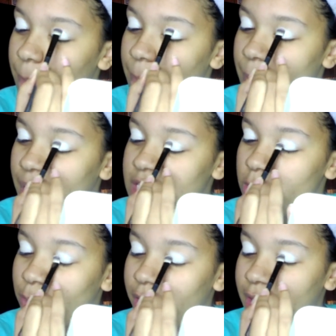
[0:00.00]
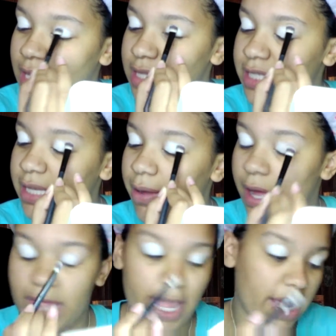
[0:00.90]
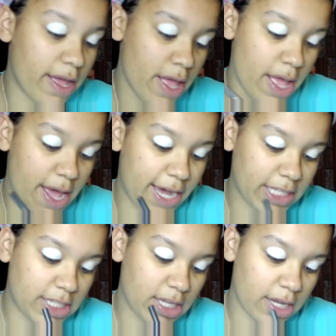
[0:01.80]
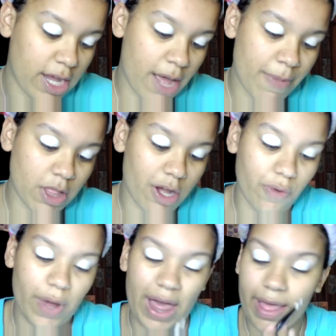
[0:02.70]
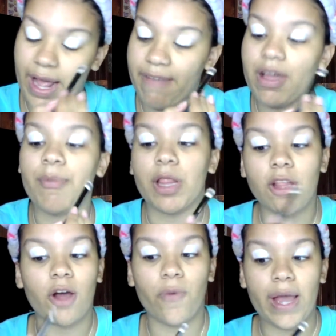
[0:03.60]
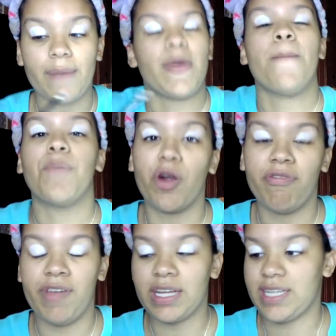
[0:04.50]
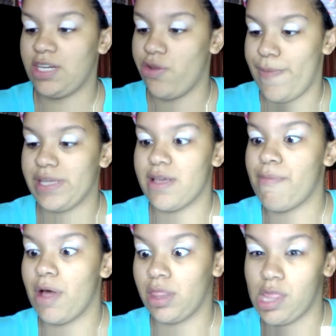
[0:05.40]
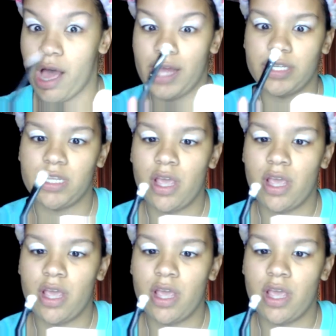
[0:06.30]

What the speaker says: experience, it's come a long way. Like, I've come a long way. I'm not perfect. I do mess up a lot.